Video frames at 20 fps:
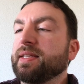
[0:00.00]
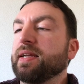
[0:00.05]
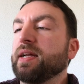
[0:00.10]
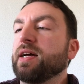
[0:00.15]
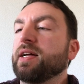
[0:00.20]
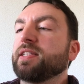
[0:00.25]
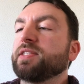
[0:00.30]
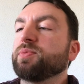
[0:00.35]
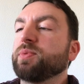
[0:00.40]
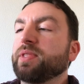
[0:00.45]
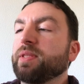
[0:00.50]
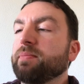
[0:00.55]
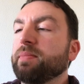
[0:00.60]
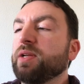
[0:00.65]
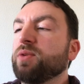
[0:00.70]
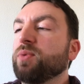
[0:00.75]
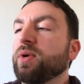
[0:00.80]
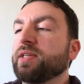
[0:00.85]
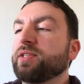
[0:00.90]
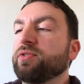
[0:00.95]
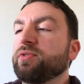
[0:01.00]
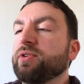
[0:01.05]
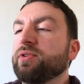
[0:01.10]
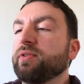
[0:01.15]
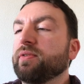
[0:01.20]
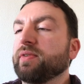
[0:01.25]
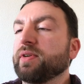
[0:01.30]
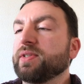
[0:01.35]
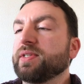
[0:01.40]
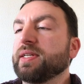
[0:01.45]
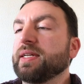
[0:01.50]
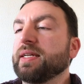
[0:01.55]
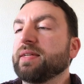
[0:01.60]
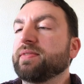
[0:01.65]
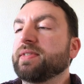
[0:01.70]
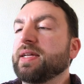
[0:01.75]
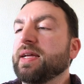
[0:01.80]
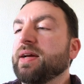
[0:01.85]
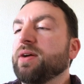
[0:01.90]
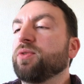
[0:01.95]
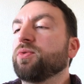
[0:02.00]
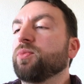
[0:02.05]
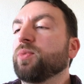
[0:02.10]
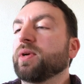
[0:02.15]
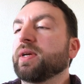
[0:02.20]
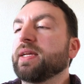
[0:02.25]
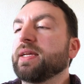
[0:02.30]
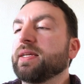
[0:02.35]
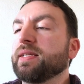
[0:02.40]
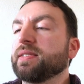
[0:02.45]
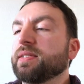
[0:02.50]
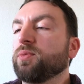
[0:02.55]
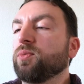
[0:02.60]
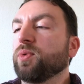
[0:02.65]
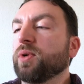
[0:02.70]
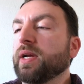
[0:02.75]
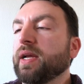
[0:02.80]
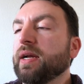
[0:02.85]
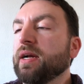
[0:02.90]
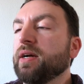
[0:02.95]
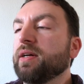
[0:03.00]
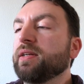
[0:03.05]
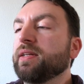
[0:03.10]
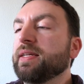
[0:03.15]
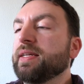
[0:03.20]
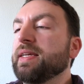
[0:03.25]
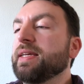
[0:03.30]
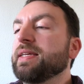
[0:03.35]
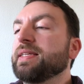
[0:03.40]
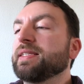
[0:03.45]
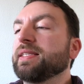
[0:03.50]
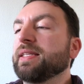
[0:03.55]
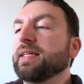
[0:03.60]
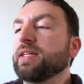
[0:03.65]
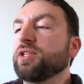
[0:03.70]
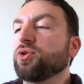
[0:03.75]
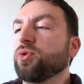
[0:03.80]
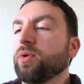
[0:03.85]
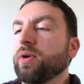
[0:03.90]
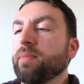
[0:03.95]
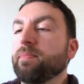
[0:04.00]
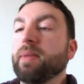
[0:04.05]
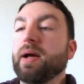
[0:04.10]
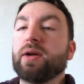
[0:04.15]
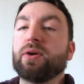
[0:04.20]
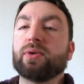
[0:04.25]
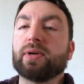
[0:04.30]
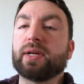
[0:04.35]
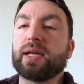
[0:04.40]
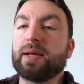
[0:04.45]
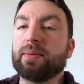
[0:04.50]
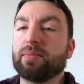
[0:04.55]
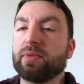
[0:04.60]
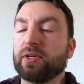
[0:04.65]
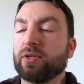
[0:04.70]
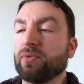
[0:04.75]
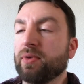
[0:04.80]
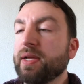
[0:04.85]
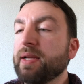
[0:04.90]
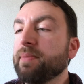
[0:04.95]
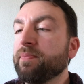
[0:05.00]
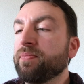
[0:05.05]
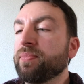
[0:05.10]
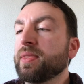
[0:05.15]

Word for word: at odds with the Midwestern University, a town where he is working uneasily toward a biochem degree.